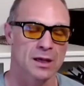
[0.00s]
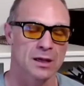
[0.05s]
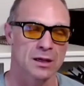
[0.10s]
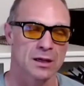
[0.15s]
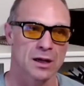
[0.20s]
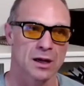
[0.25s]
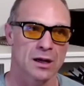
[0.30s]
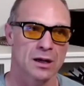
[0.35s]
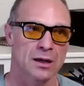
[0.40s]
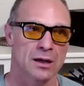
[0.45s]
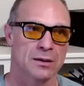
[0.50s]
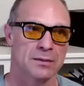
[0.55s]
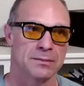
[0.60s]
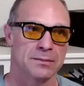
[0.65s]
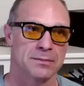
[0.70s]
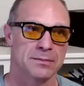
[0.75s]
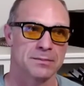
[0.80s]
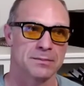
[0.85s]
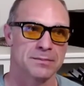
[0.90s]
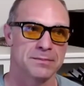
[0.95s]

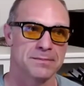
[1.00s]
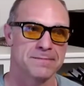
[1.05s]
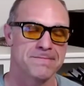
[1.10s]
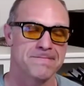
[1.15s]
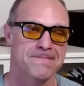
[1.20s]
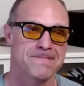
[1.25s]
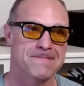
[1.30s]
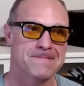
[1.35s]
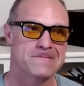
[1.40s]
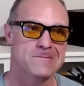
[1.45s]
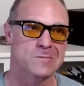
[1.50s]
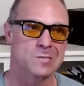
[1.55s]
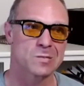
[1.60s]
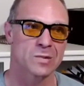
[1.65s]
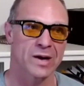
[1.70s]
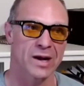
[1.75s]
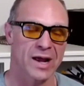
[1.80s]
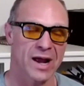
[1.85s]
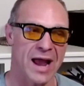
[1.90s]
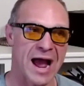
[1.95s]
Um, when
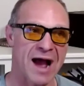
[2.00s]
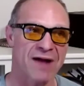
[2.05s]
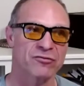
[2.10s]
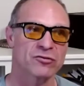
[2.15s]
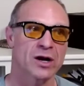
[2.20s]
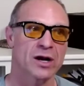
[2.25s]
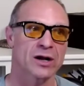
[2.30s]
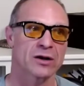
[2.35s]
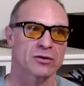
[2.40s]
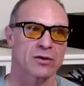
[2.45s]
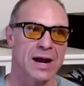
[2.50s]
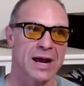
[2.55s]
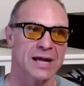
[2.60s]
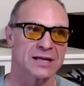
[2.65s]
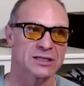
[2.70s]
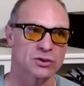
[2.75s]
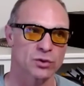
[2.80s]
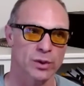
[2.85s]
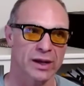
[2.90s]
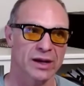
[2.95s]
after I
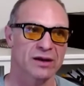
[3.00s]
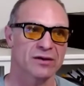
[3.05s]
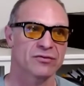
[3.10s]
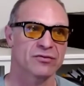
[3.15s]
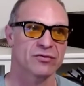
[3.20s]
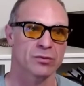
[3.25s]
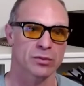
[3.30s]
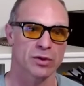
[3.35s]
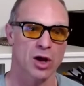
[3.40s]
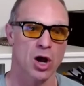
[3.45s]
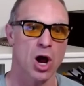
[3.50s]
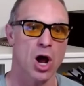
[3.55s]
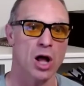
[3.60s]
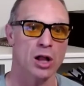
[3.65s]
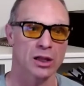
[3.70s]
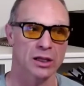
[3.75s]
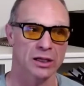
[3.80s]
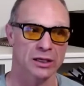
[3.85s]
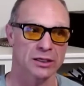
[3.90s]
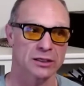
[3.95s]
graduated from
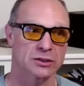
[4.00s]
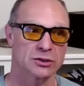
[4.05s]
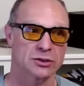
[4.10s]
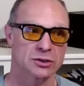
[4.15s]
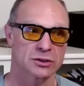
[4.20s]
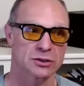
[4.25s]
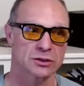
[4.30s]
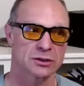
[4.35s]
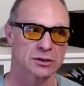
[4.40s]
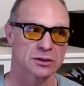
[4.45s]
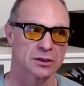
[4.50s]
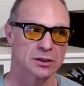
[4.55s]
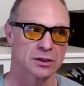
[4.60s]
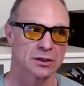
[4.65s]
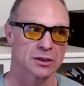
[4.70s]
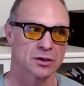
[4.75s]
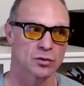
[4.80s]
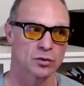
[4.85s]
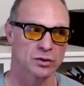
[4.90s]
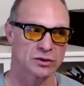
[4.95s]
college,
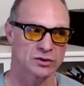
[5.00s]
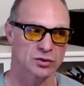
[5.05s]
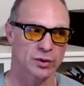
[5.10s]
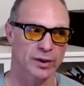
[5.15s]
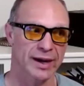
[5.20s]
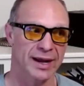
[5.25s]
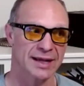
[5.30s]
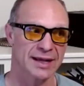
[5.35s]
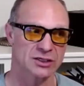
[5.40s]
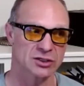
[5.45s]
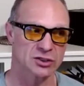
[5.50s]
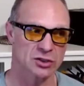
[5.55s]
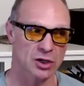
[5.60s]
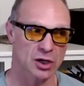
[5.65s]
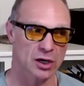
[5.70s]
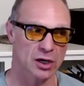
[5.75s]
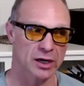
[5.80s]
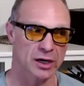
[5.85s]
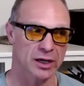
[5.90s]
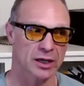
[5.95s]
was when I
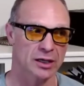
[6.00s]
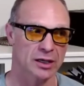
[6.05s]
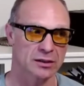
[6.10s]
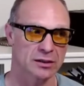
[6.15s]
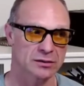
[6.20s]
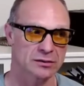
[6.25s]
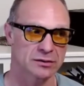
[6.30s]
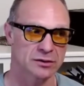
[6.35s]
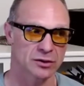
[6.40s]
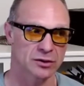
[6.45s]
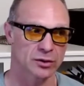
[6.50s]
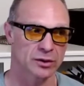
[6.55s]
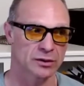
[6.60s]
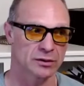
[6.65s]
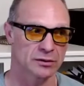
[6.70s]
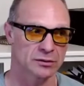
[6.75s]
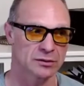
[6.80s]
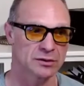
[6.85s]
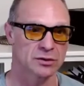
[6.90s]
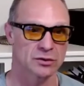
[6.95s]
started
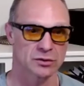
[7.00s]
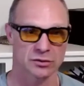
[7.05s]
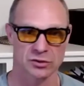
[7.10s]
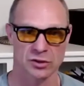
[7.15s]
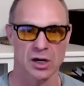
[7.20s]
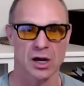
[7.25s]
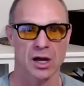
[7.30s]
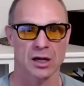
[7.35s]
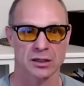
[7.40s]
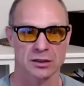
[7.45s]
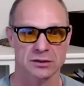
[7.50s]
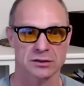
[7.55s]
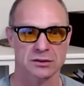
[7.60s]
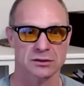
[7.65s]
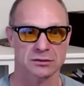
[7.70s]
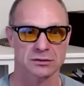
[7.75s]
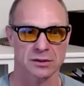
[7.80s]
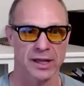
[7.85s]
doing doing drugs.